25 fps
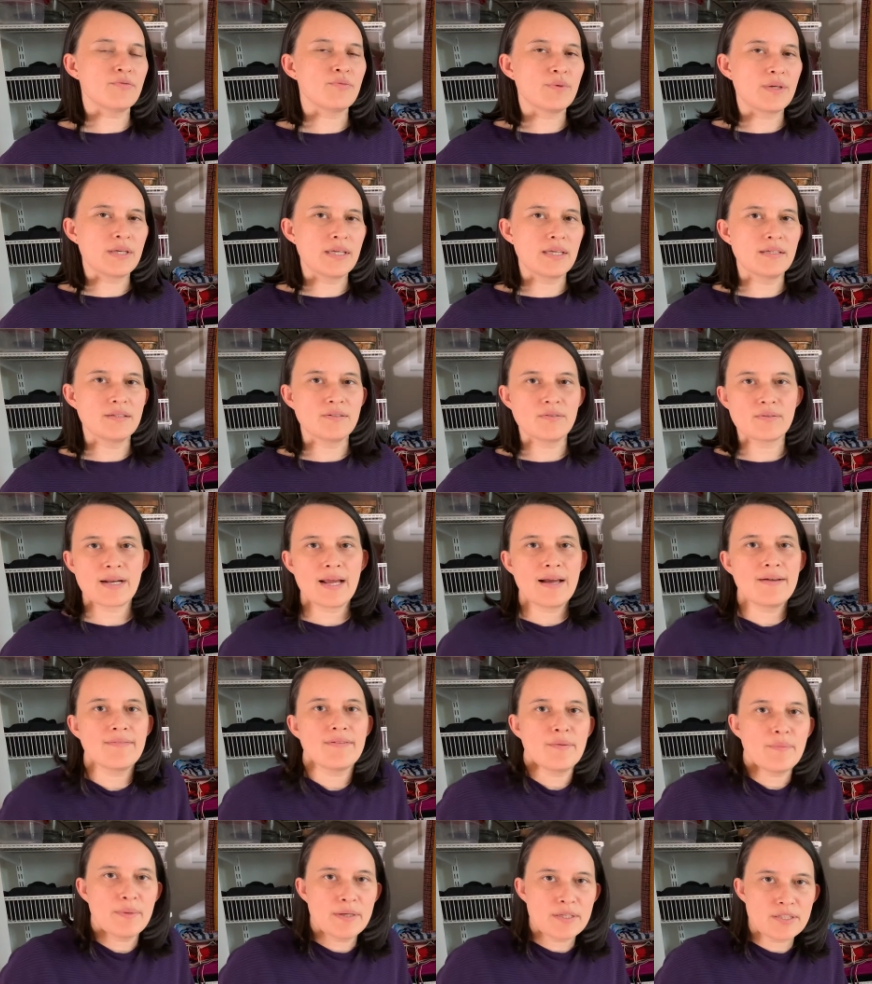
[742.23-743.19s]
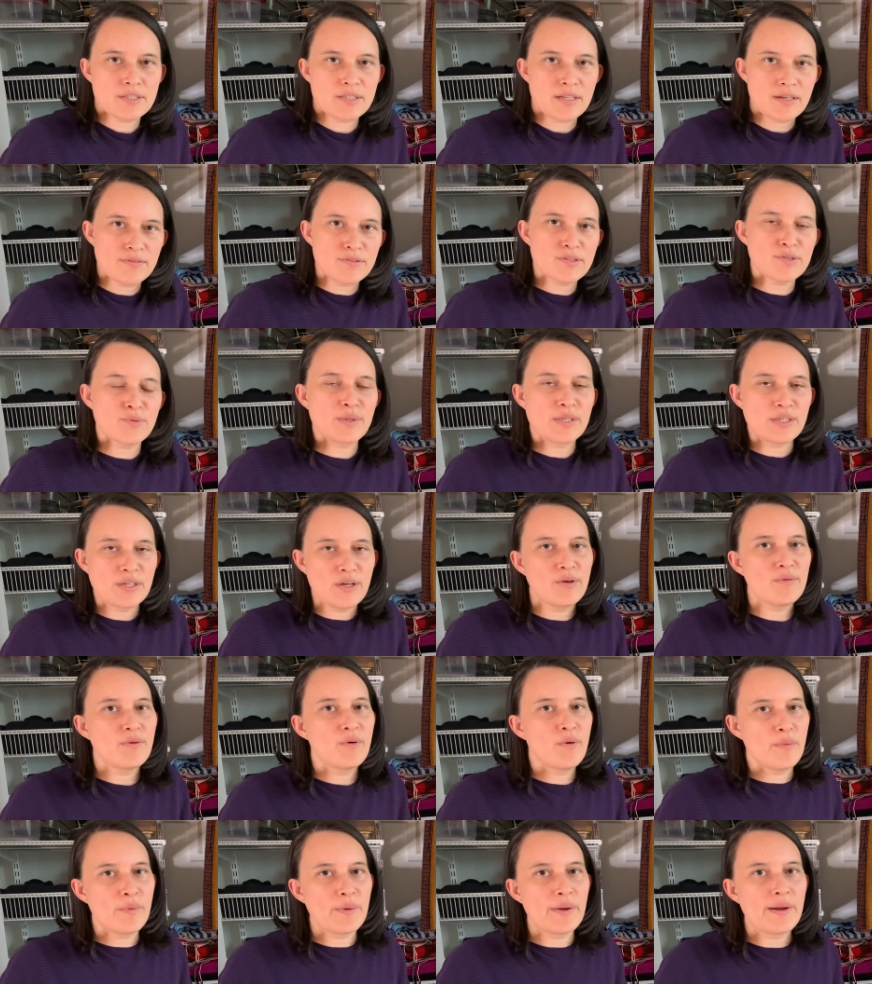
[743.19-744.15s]
We don't have that much stuff, so we know
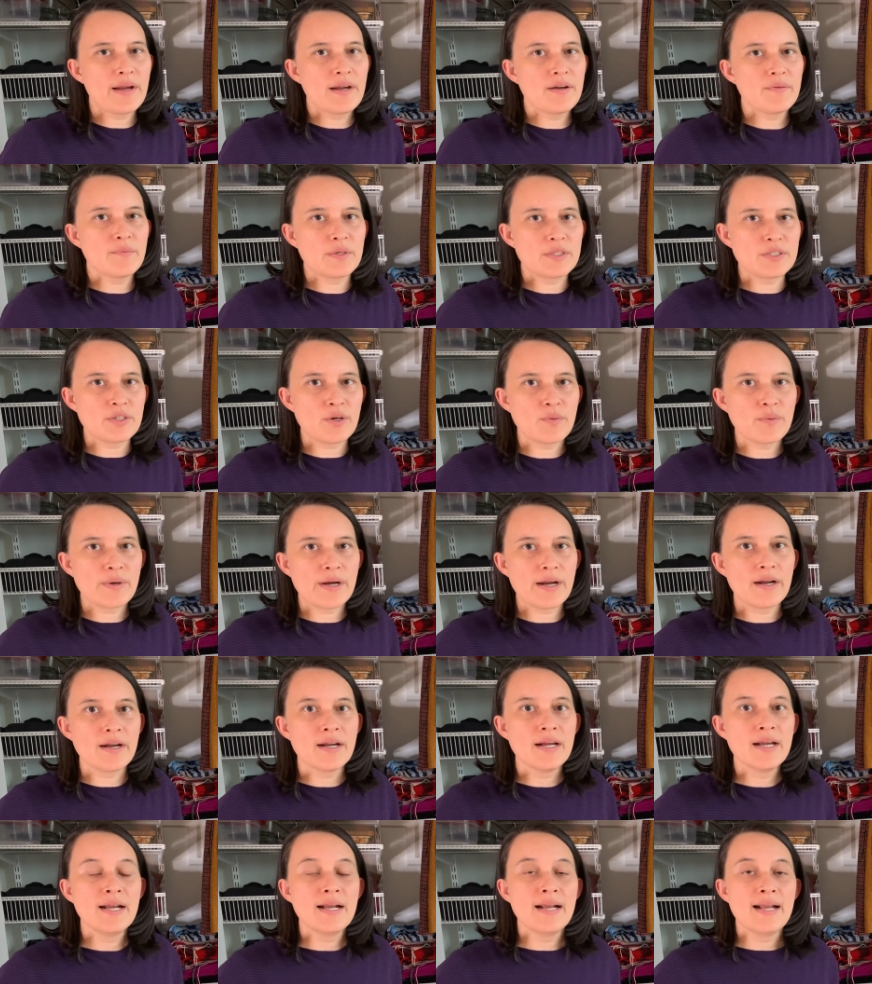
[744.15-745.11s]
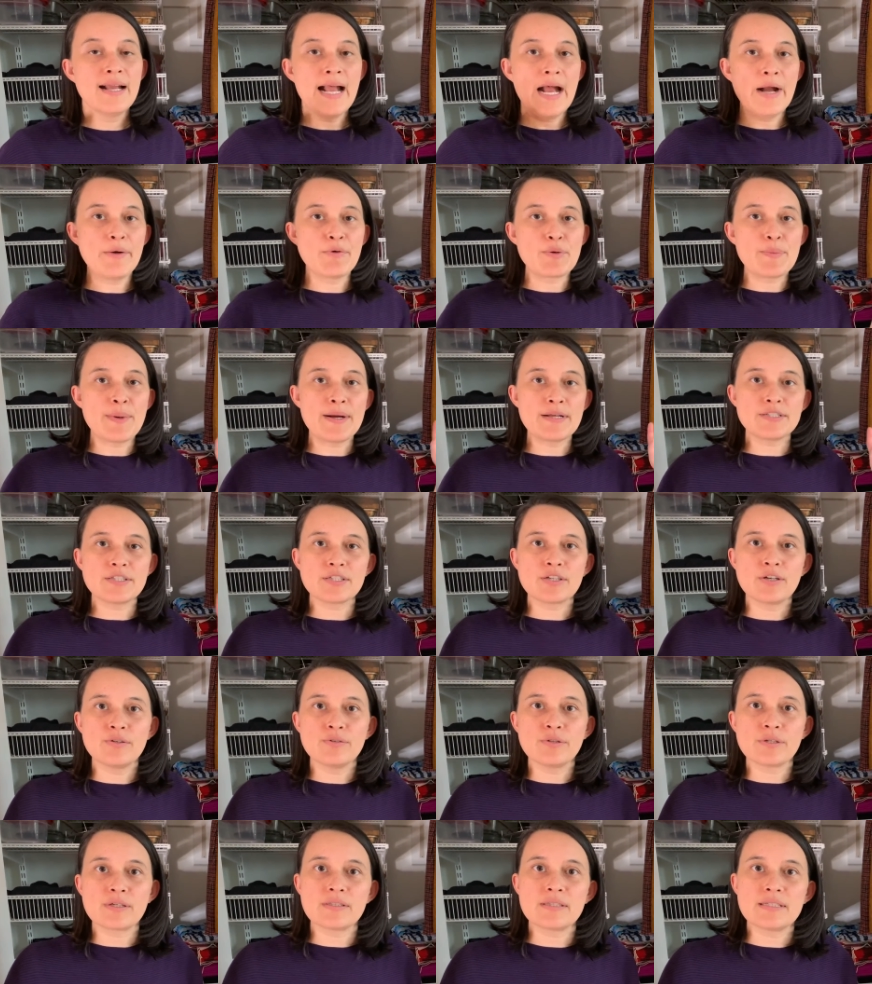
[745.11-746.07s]
what we wear and we don't wear. And we're about to go
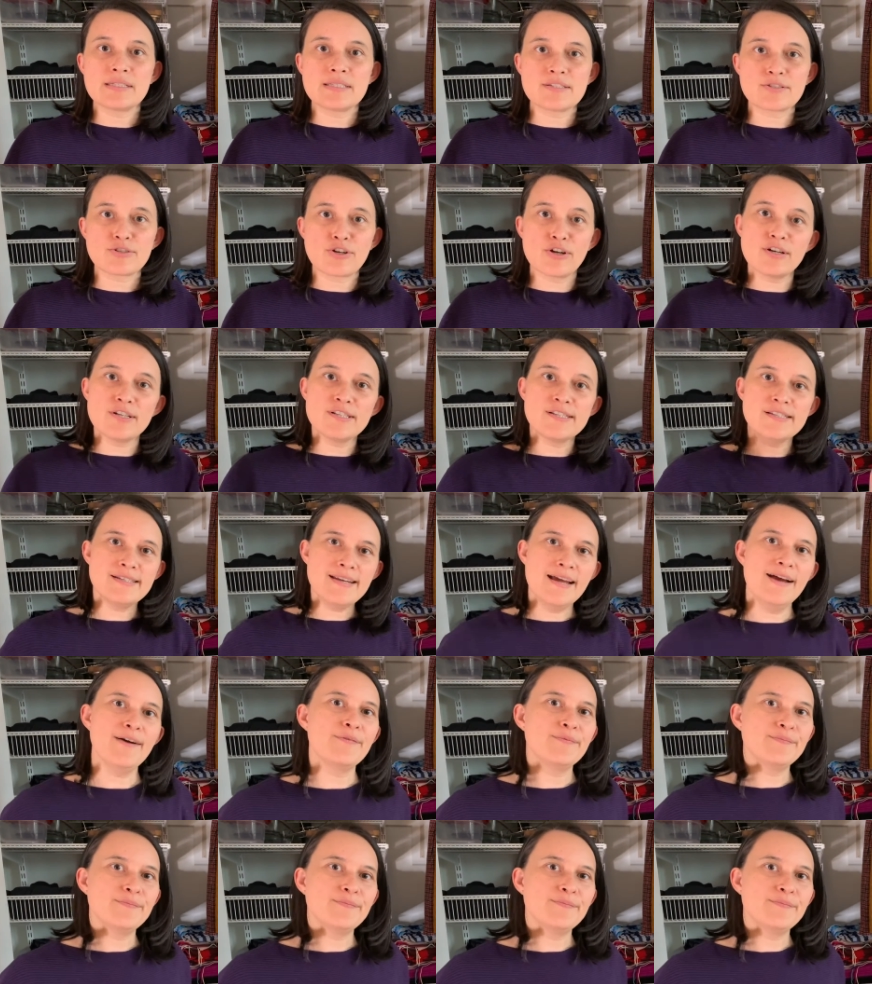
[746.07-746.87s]
look at the discards now.